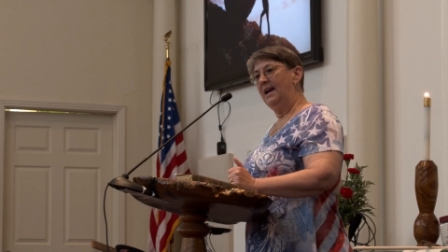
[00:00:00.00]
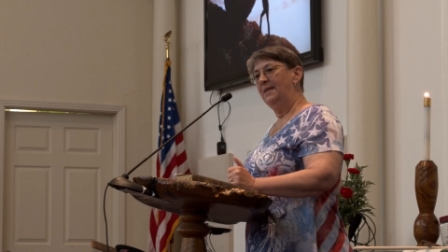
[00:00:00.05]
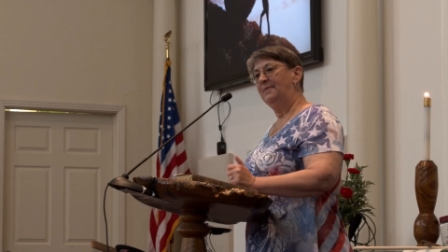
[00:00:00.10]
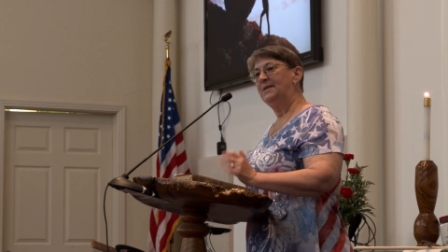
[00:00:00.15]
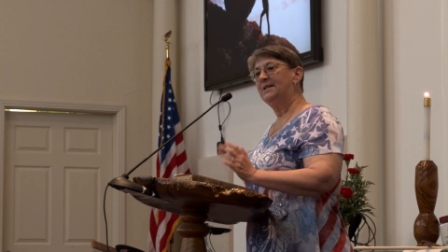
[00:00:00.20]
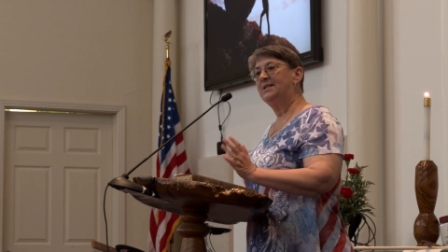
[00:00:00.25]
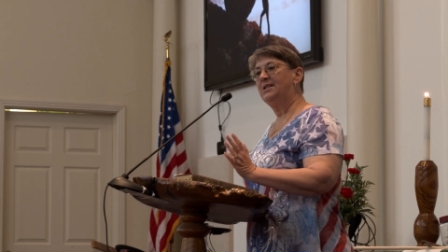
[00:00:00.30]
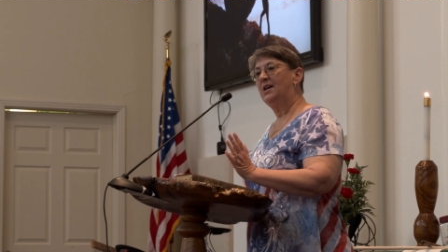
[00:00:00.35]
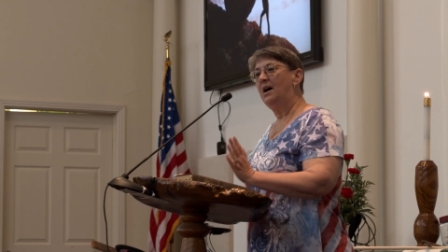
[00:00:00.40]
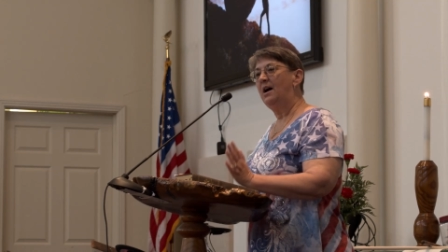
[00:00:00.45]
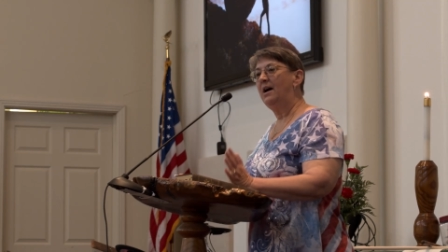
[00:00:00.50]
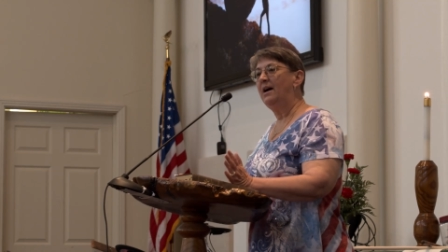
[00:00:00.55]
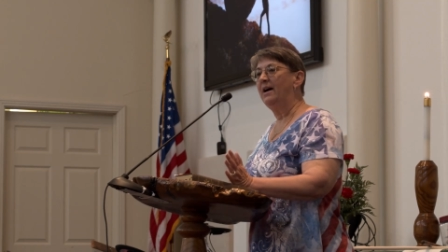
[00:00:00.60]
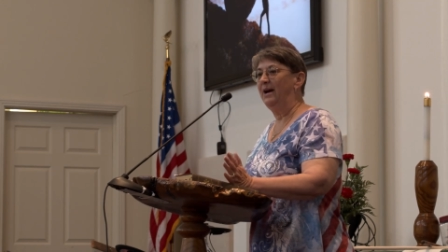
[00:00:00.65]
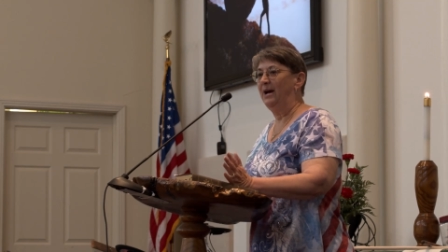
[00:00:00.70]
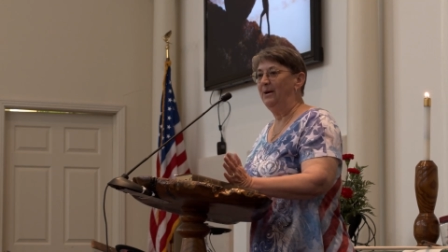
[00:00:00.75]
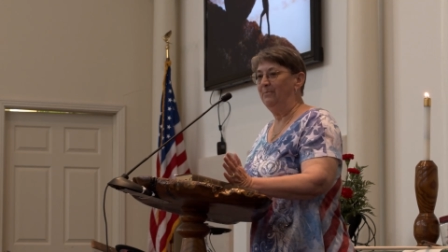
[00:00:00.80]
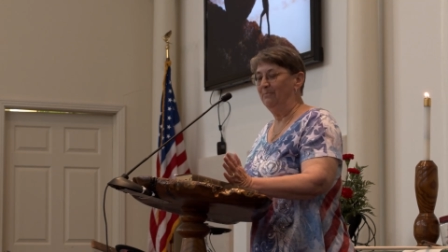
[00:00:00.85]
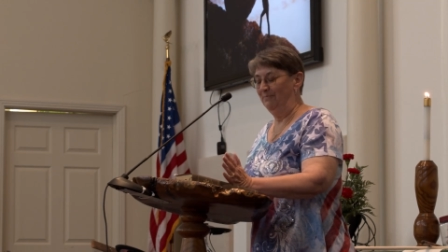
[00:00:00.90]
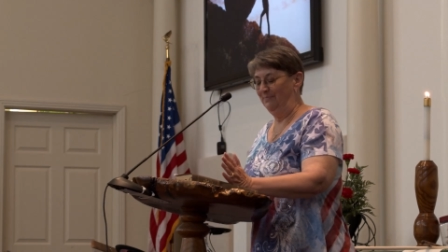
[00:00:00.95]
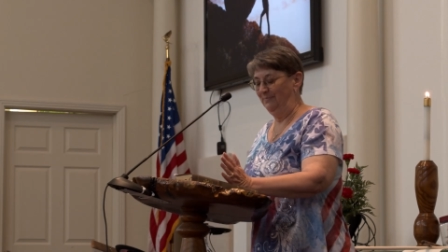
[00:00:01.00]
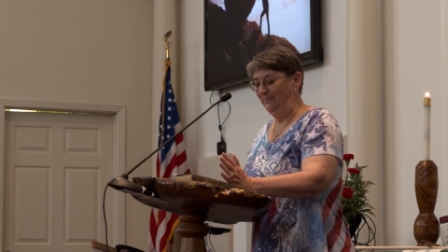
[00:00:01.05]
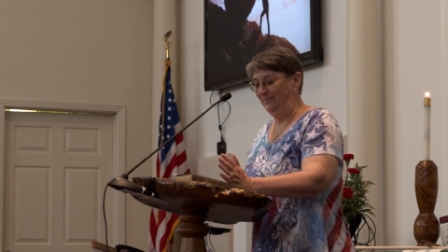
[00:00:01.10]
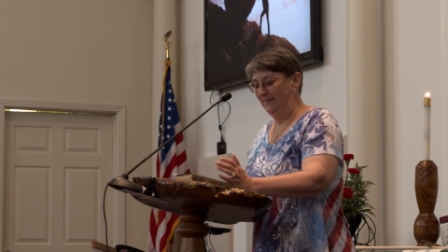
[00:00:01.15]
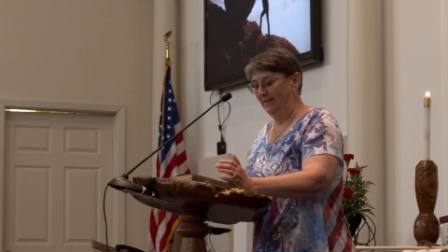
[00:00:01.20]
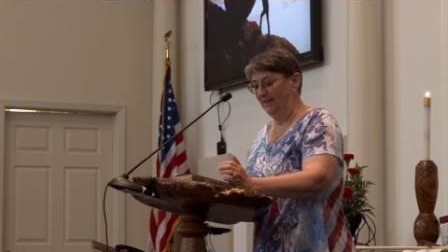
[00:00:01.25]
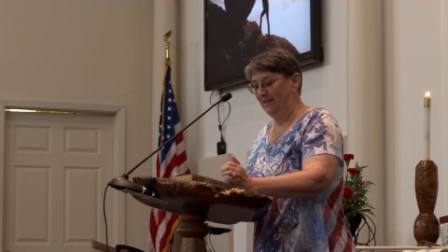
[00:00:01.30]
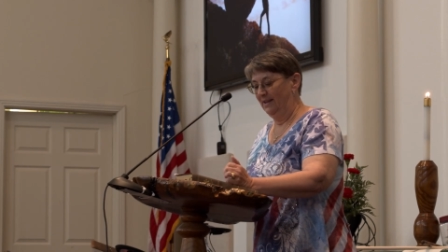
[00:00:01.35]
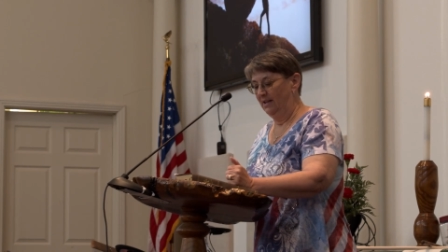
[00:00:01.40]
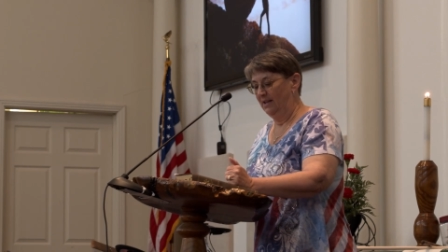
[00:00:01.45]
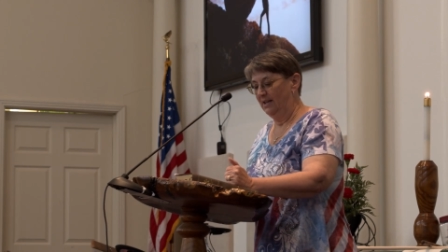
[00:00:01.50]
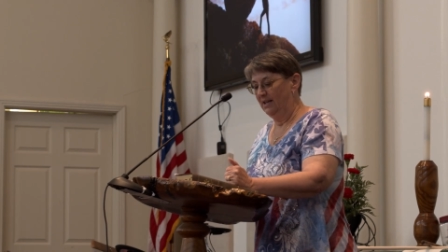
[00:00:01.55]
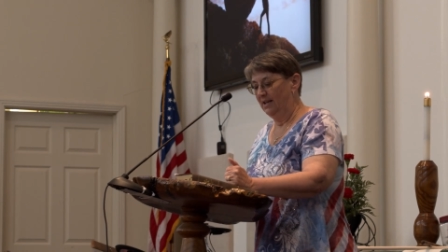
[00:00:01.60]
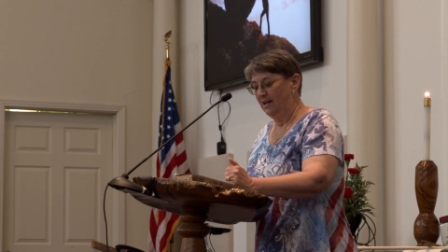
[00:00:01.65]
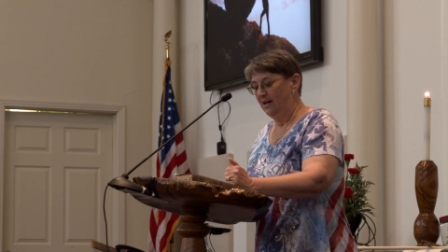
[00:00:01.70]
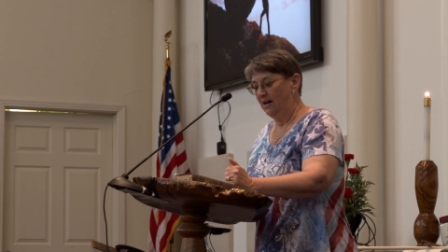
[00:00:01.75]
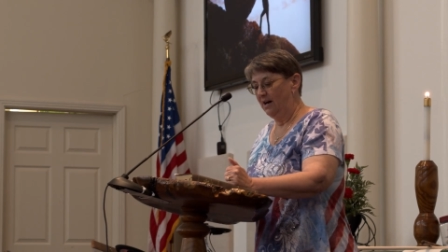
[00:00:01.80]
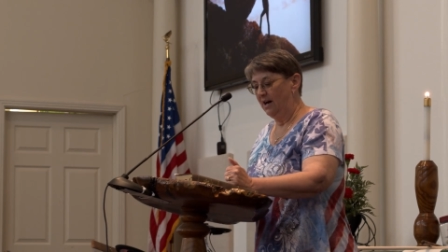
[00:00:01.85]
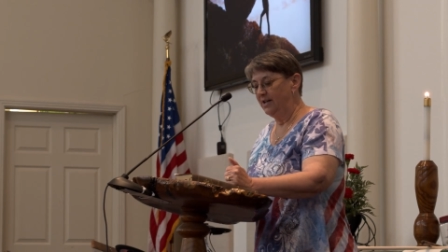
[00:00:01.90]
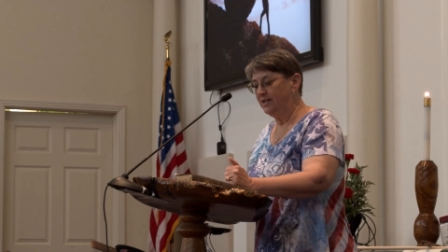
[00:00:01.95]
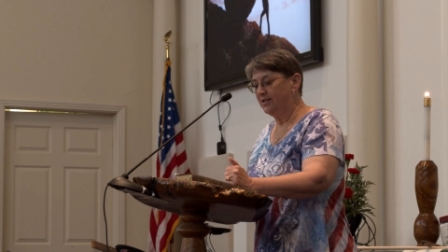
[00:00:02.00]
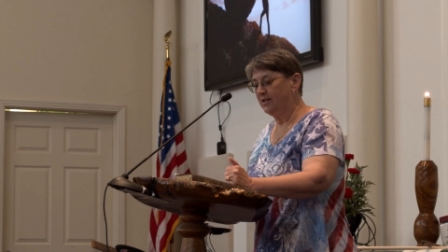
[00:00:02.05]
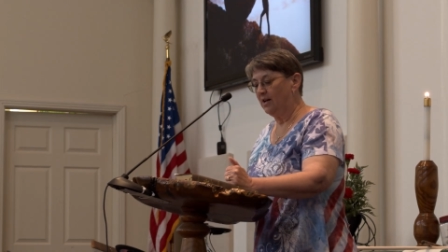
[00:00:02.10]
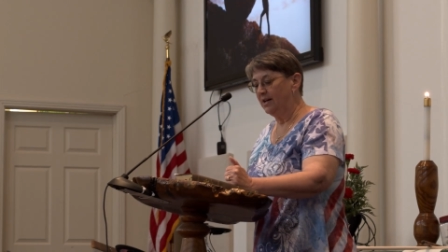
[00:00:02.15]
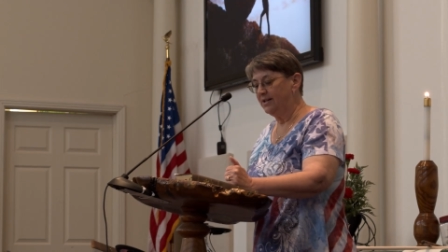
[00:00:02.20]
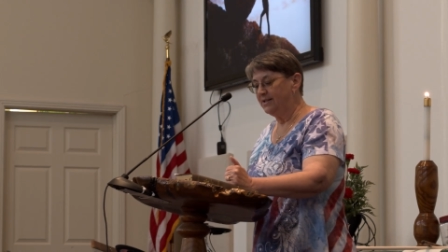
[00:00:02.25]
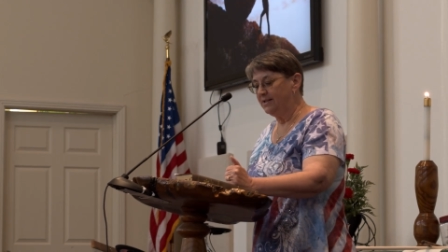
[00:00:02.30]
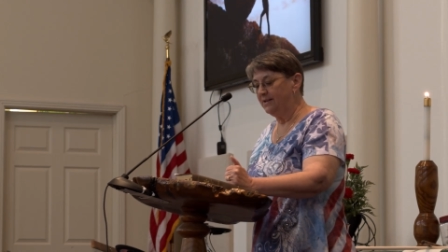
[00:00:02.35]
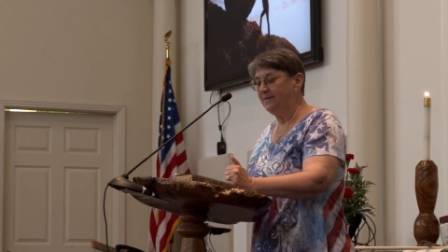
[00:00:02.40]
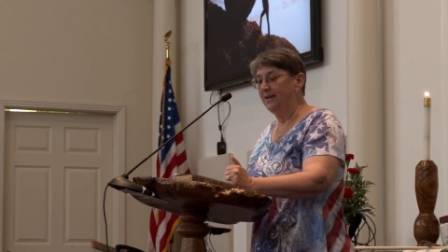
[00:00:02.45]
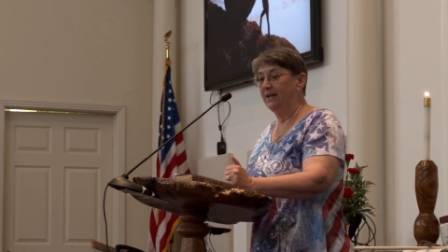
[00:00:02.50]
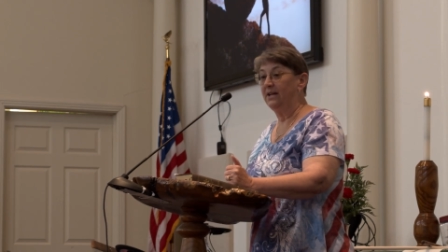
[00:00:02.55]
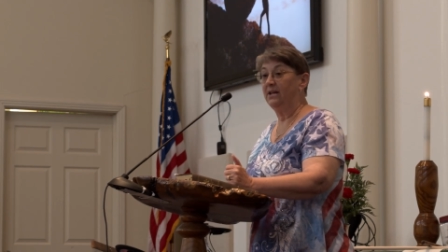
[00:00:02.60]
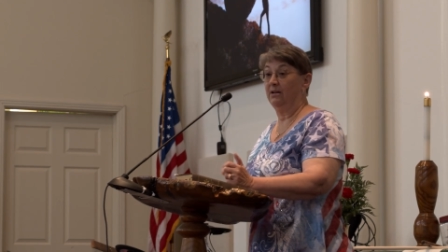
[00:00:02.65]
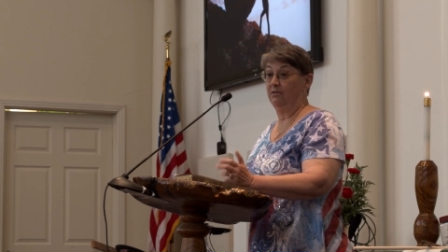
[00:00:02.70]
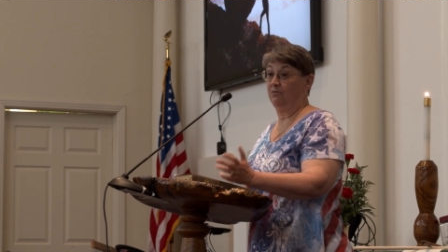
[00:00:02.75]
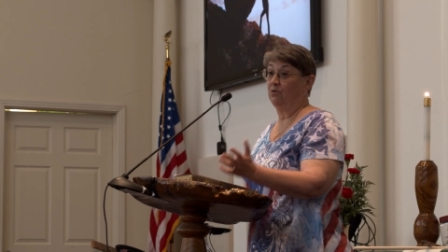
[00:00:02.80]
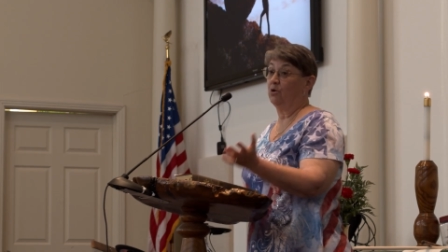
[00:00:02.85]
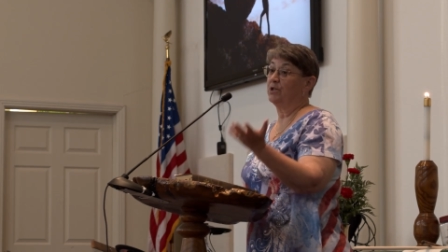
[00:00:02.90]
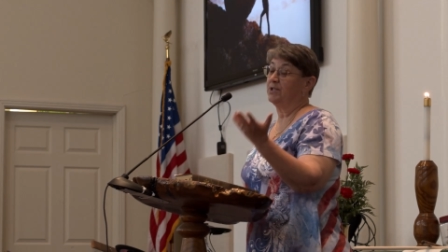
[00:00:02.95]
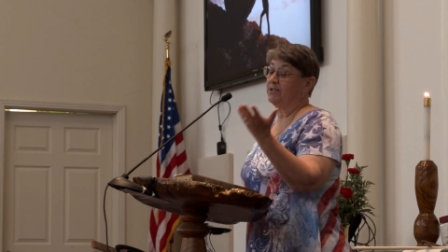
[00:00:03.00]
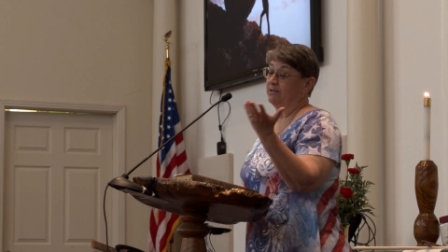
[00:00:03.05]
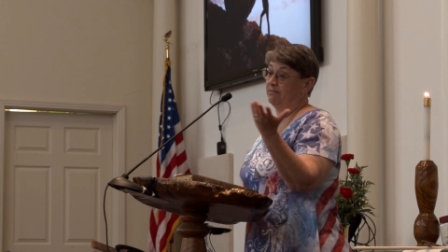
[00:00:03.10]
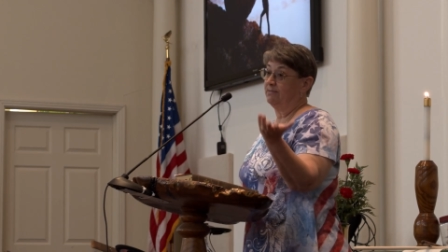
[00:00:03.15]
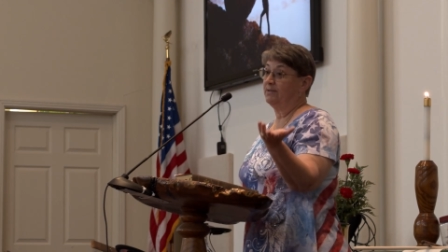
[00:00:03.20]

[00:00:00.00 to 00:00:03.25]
at the time, I got to thinking, of course,